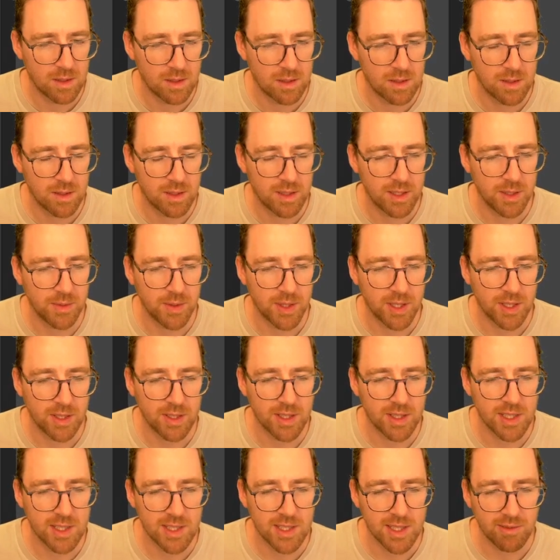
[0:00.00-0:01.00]
There we go,
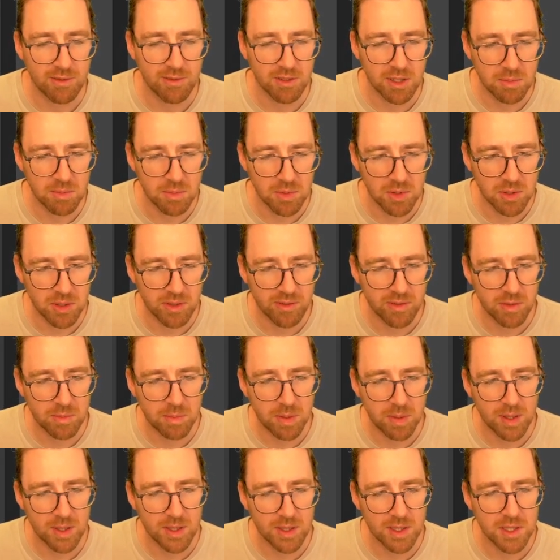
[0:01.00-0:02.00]
that's given it more of a
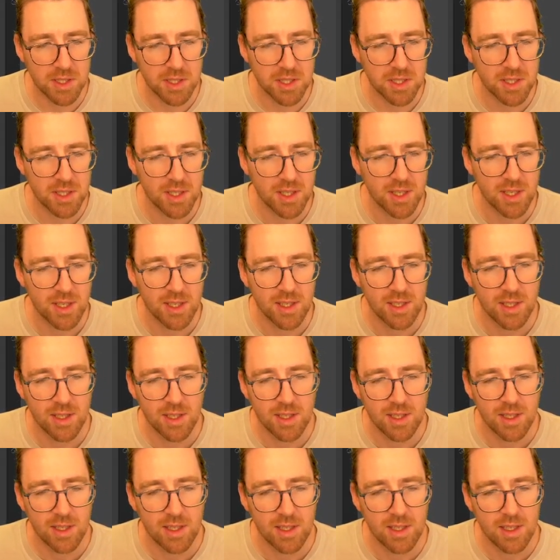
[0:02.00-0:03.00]
polish.
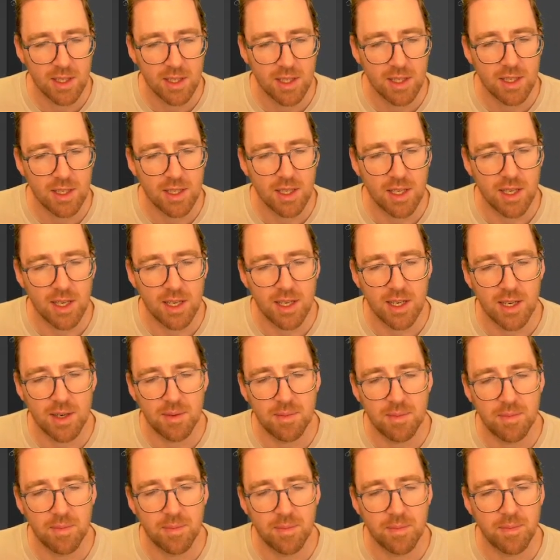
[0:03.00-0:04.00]

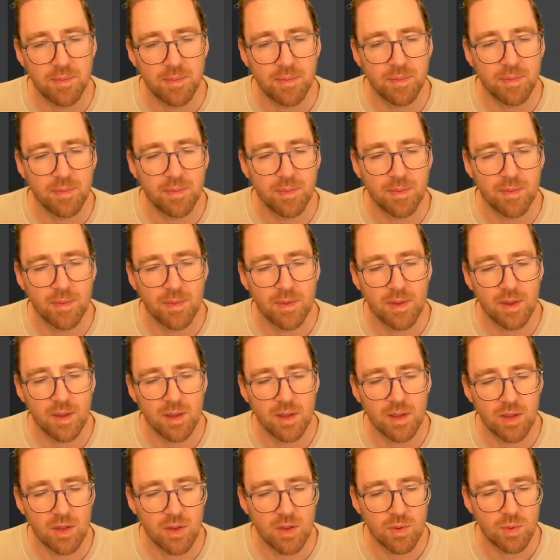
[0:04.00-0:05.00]

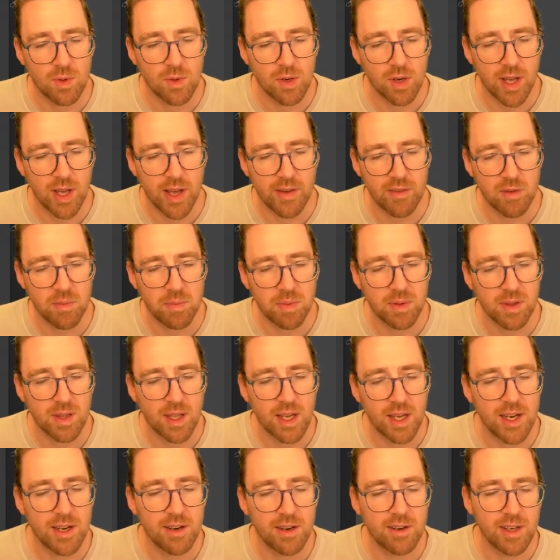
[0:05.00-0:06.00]
You want to have a
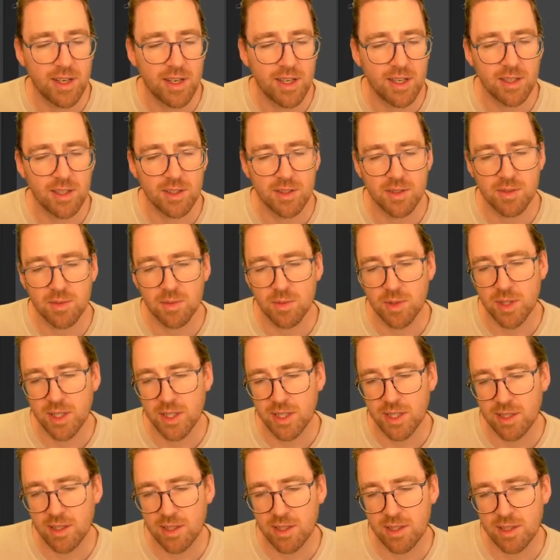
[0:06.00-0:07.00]
play around
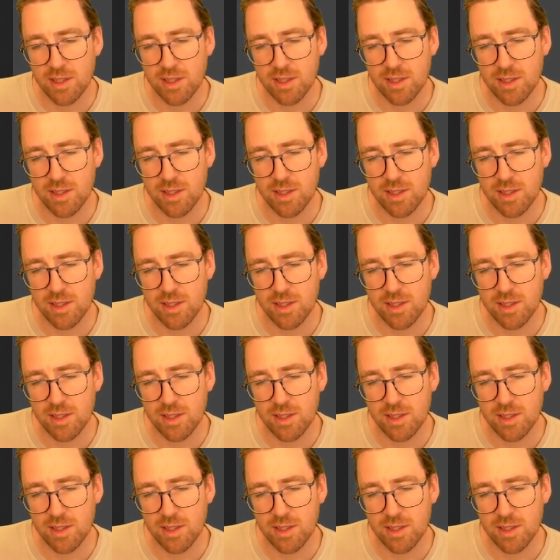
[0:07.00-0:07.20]
with